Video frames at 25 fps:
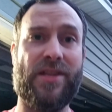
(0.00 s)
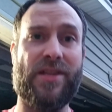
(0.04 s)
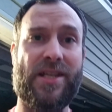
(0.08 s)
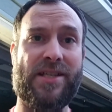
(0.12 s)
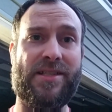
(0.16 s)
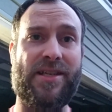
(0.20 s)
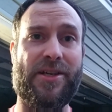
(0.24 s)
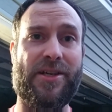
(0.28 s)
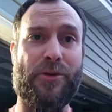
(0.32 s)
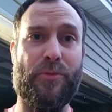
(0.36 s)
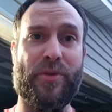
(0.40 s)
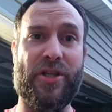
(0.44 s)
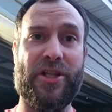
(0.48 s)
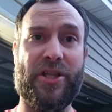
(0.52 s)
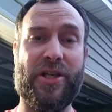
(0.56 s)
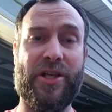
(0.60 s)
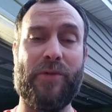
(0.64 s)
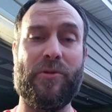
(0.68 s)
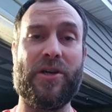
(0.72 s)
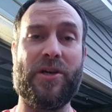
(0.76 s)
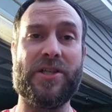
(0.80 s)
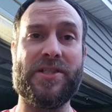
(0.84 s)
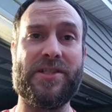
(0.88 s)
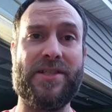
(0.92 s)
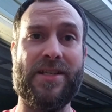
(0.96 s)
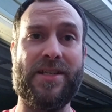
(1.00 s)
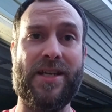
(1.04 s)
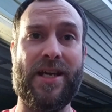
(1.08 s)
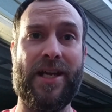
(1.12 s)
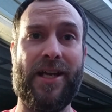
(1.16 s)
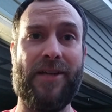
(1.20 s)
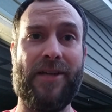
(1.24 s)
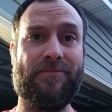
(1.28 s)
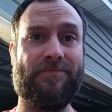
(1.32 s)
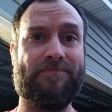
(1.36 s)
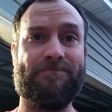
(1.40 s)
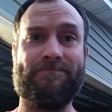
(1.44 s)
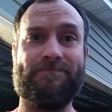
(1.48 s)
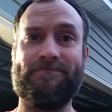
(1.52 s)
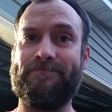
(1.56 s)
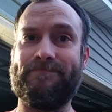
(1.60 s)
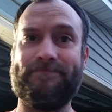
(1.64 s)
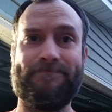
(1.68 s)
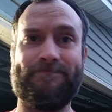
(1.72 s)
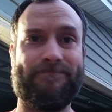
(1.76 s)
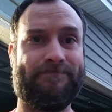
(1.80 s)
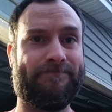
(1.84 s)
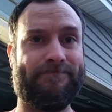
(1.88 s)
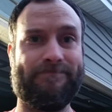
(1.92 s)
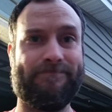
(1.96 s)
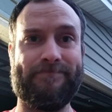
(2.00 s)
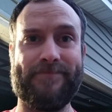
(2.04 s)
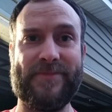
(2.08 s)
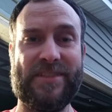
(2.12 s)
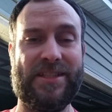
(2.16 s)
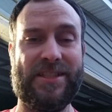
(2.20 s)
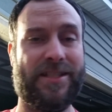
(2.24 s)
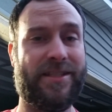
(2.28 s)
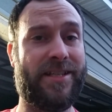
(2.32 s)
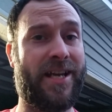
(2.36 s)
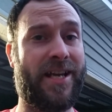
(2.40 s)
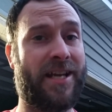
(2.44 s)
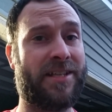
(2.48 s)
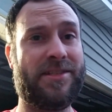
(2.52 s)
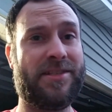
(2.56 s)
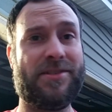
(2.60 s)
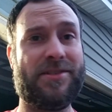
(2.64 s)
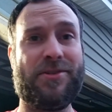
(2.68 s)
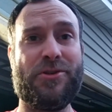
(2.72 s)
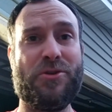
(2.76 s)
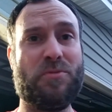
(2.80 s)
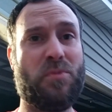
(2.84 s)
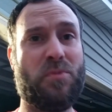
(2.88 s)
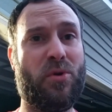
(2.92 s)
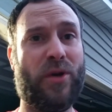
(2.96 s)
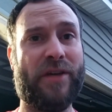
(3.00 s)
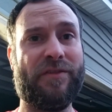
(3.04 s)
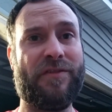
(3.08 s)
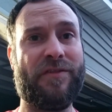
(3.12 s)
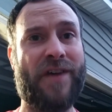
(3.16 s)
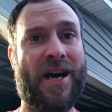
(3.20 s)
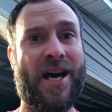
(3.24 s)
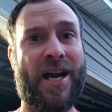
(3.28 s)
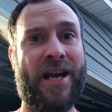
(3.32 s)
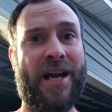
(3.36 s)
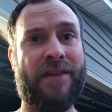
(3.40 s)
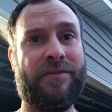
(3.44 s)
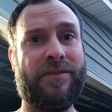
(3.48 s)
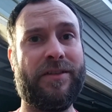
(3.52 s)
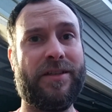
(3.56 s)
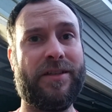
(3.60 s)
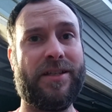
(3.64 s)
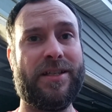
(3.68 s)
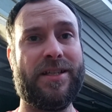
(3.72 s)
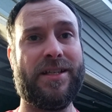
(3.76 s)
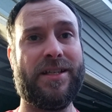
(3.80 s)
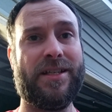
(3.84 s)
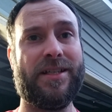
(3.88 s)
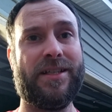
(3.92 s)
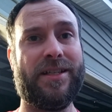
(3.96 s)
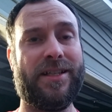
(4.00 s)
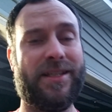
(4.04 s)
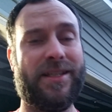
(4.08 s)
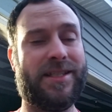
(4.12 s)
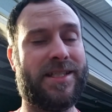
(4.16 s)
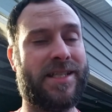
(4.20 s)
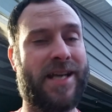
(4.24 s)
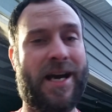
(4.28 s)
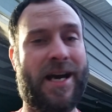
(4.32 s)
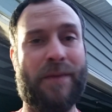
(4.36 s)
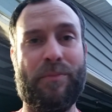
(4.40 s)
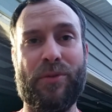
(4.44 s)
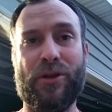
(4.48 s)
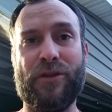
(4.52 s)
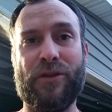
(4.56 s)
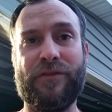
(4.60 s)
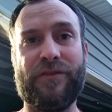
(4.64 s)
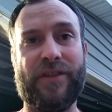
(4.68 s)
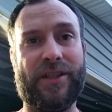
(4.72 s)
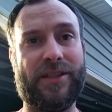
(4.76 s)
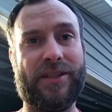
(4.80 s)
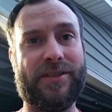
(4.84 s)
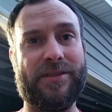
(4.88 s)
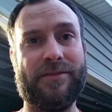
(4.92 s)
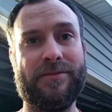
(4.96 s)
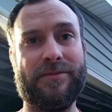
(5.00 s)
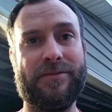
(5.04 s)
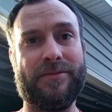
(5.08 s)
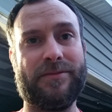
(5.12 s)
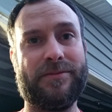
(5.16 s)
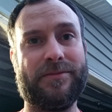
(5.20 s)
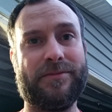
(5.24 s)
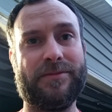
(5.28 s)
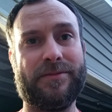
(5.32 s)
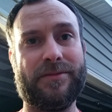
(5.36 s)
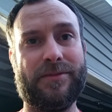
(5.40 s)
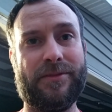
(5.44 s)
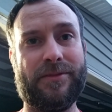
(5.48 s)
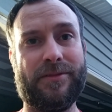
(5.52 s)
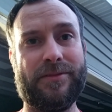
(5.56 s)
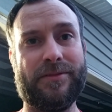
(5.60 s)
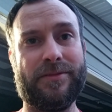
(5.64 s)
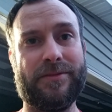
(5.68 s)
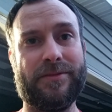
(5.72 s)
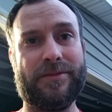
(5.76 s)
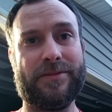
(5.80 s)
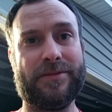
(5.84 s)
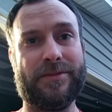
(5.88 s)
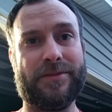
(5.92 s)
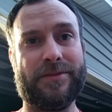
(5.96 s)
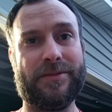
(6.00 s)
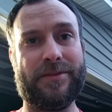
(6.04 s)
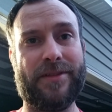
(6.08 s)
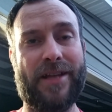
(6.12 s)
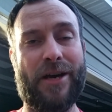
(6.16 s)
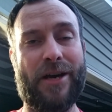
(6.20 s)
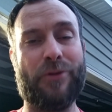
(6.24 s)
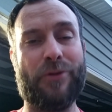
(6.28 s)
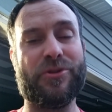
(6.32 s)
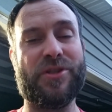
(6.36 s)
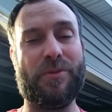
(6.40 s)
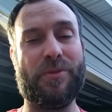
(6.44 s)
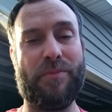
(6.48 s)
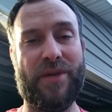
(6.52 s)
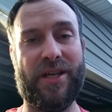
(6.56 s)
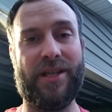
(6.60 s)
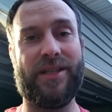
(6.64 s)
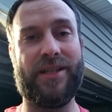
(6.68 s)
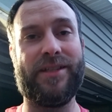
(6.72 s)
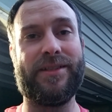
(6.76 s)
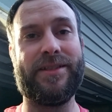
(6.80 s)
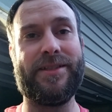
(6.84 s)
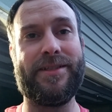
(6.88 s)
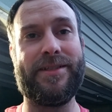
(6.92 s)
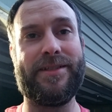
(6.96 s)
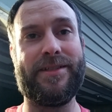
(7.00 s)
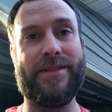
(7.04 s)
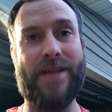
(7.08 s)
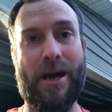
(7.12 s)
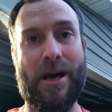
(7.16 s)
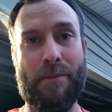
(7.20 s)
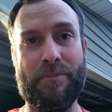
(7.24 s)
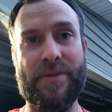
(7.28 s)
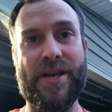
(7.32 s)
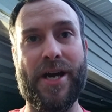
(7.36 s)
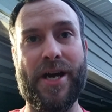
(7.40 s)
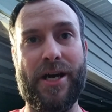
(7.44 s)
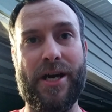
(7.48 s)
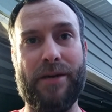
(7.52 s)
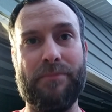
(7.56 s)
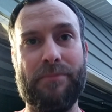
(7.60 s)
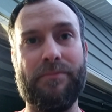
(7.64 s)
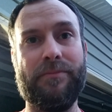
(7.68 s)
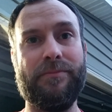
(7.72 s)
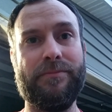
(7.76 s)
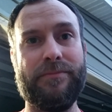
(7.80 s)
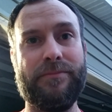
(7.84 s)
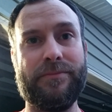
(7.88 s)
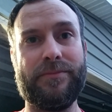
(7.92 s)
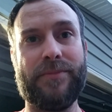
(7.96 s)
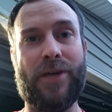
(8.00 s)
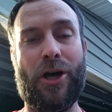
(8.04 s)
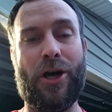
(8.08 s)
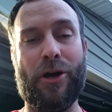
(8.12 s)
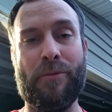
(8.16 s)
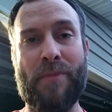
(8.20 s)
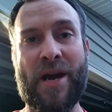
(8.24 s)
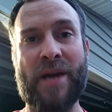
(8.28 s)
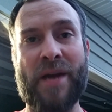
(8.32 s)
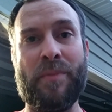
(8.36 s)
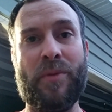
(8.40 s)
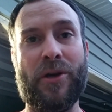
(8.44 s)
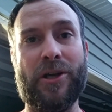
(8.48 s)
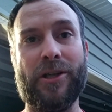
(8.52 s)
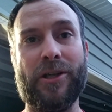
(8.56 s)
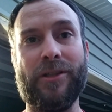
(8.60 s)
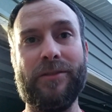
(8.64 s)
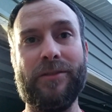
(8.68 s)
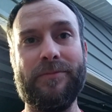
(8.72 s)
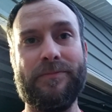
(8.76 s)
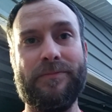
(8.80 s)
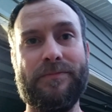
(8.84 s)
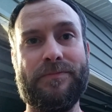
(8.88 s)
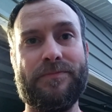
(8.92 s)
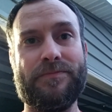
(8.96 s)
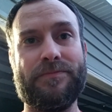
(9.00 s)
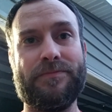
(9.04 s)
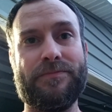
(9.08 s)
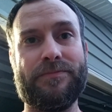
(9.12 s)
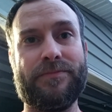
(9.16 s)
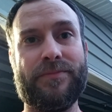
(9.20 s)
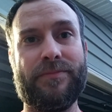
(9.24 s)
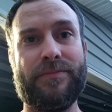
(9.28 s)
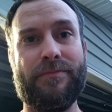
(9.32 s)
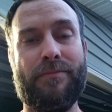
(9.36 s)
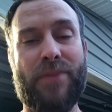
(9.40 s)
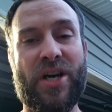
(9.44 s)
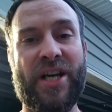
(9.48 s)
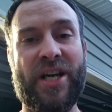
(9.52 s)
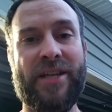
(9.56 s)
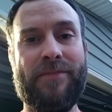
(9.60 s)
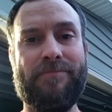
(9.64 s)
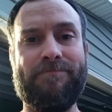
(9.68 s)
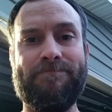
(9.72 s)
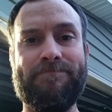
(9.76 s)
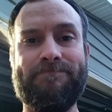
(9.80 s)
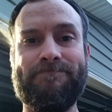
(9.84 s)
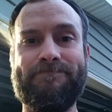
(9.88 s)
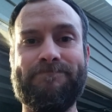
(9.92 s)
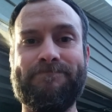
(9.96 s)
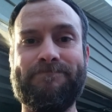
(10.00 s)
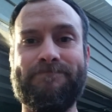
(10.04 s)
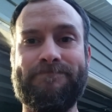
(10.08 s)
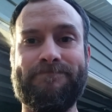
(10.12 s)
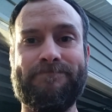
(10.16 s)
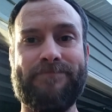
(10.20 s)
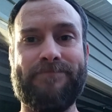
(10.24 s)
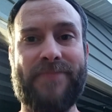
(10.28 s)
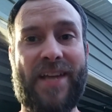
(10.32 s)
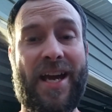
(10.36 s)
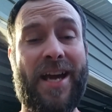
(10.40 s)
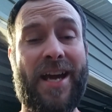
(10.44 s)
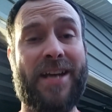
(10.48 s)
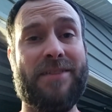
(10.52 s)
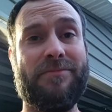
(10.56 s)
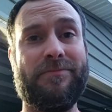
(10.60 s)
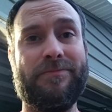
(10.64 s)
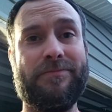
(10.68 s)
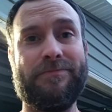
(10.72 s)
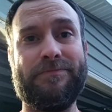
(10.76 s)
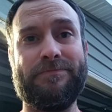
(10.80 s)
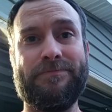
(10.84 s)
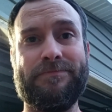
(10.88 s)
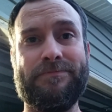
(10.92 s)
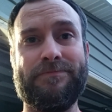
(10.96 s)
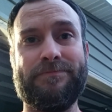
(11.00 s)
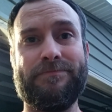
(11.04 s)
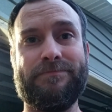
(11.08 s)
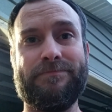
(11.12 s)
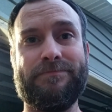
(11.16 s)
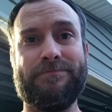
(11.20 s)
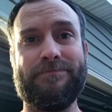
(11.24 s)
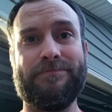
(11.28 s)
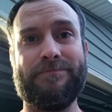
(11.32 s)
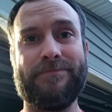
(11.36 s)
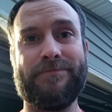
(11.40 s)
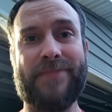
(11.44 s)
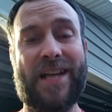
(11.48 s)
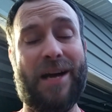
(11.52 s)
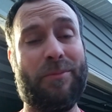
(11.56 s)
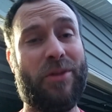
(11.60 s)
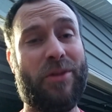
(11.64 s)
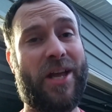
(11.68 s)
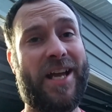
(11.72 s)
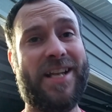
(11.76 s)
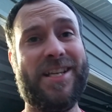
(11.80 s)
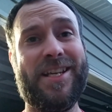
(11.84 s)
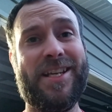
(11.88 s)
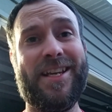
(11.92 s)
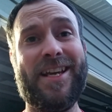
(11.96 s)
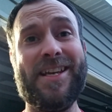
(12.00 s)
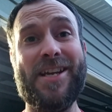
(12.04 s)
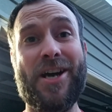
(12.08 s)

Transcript: than this hillbilly was tonight. Texas 2.5 is not perfect. That was a big dum-dum on my part. But, hey, I'm letting you